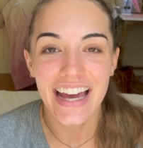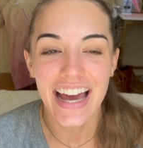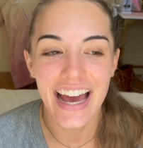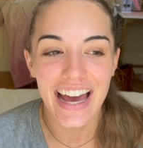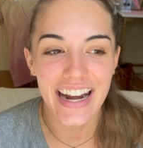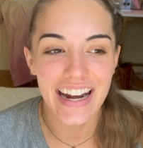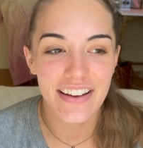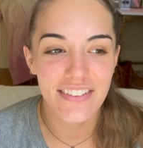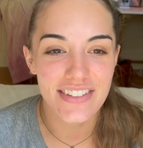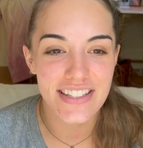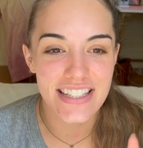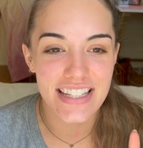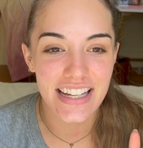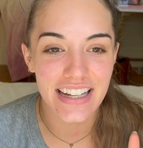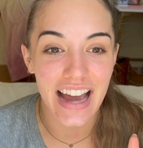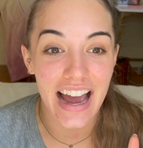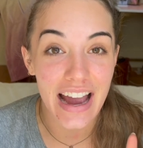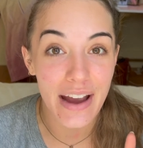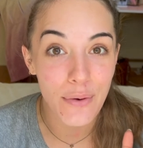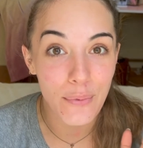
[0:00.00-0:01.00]
And I was like,
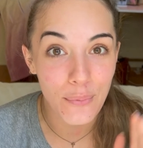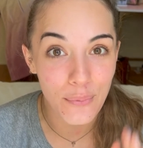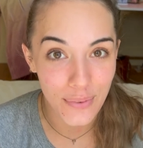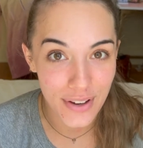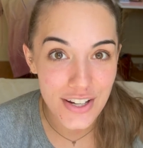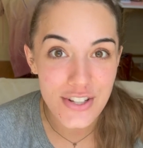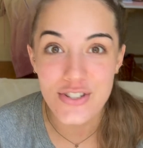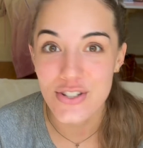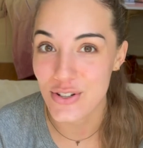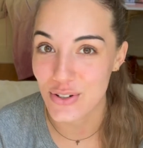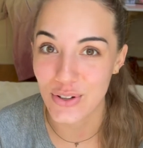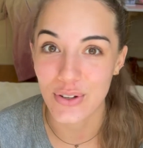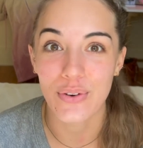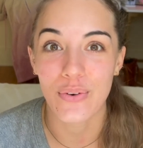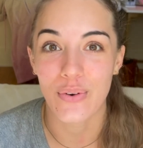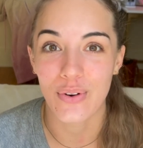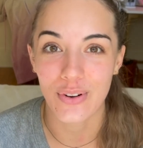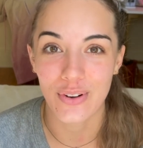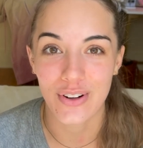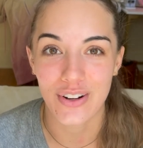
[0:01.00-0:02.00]
I wish you could
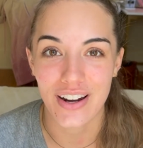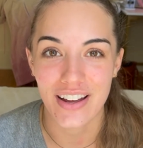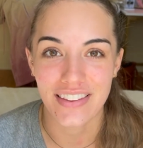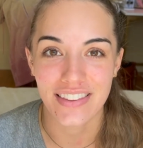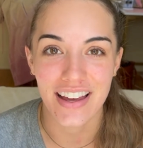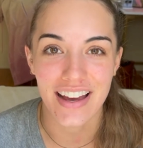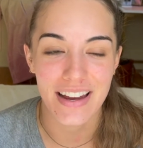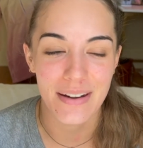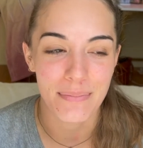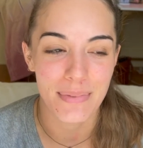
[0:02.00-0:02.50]
order it online,